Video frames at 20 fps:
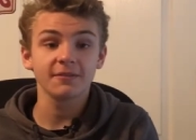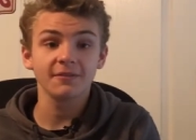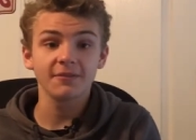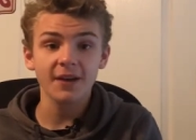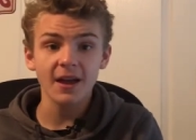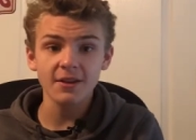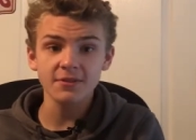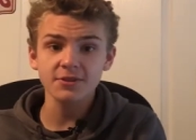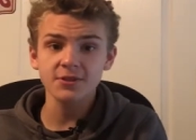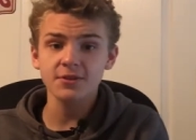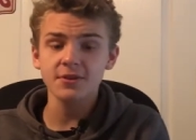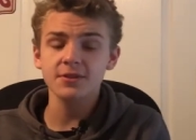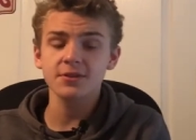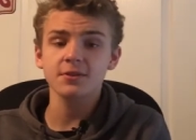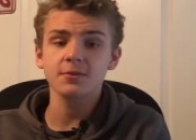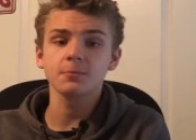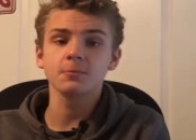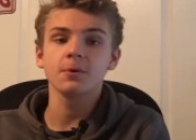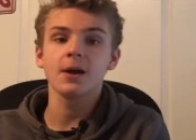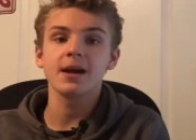found you at
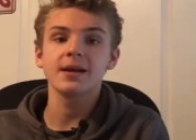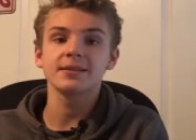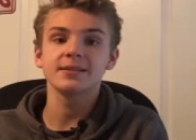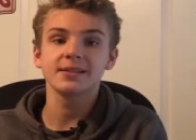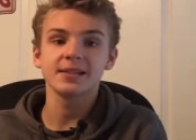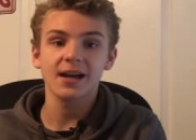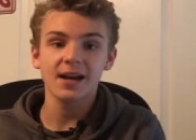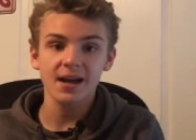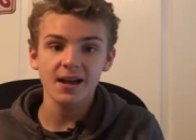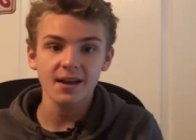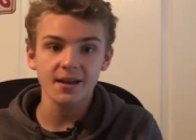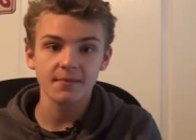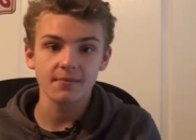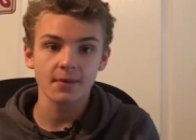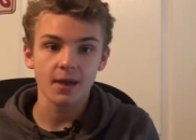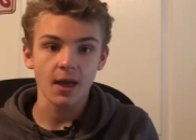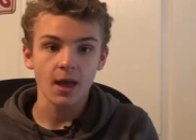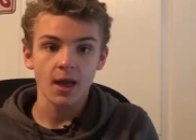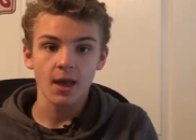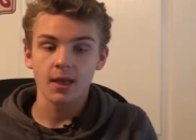the right time.